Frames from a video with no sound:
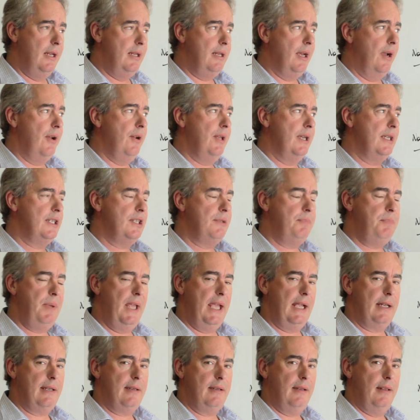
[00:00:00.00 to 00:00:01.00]
don't
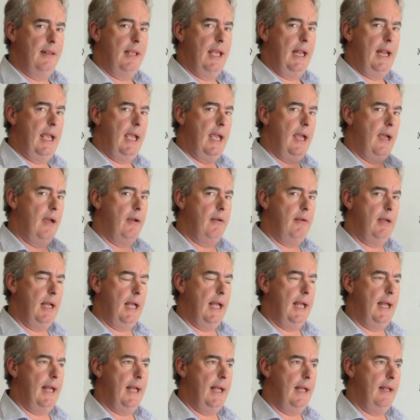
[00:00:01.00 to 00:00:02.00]
expect that
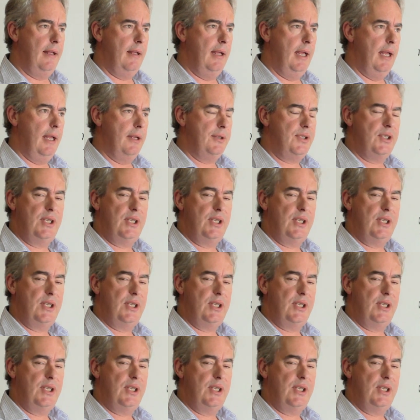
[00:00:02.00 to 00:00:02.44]
our